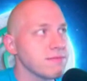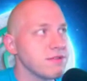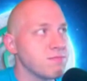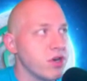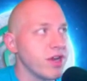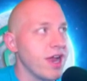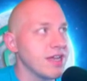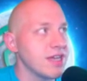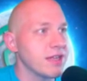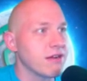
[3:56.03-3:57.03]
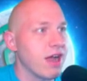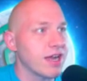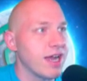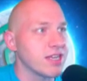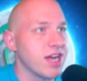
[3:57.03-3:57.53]
You're putting your hands on the
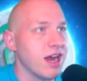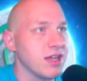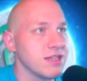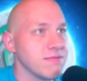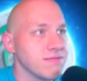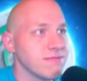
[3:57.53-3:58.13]
crocodile, Charles.